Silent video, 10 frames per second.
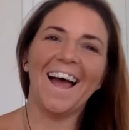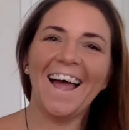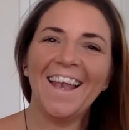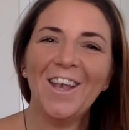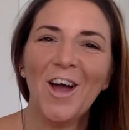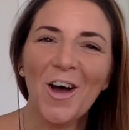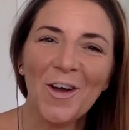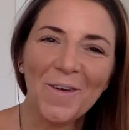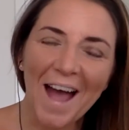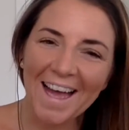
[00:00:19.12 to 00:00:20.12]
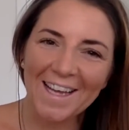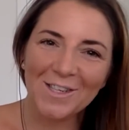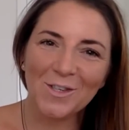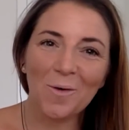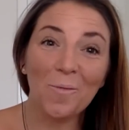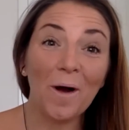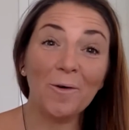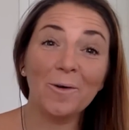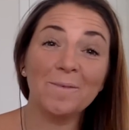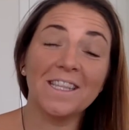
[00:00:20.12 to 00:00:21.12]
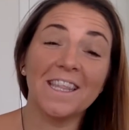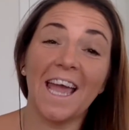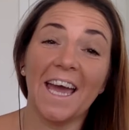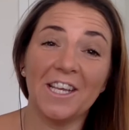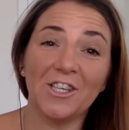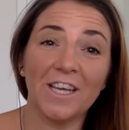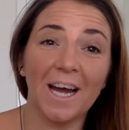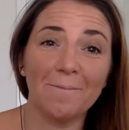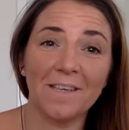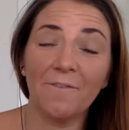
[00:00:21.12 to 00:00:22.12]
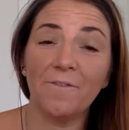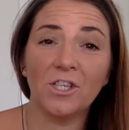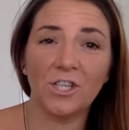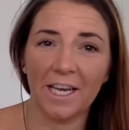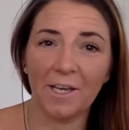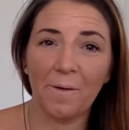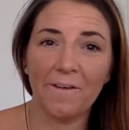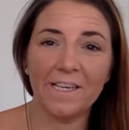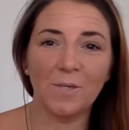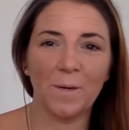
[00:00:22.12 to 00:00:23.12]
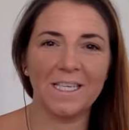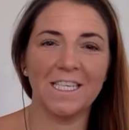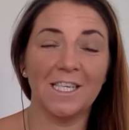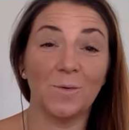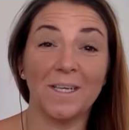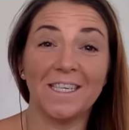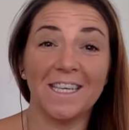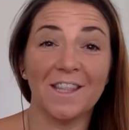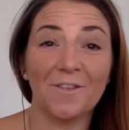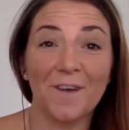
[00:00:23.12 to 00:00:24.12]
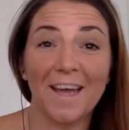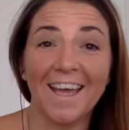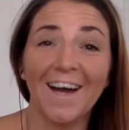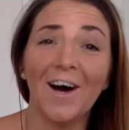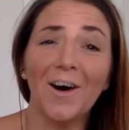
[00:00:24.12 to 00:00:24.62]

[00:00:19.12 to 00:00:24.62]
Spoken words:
Hello and welcome to the energy update for January 2023.